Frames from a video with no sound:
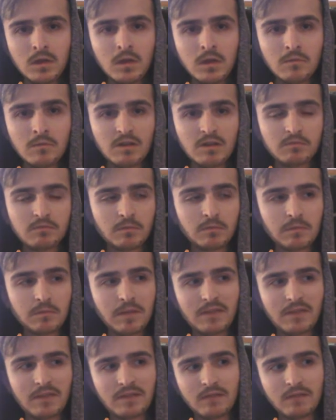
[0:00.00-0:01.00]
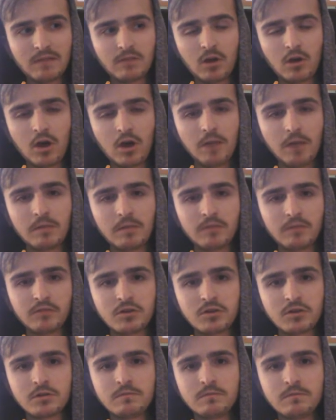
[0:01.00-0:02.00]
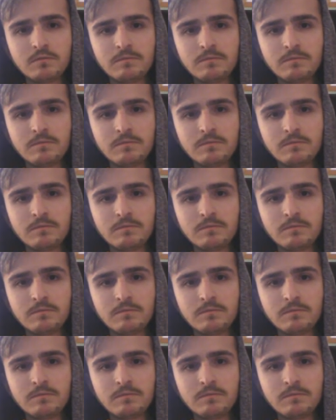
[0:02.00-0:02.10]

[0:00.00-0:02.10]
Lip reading: But it's probably better than having a high blood pressure.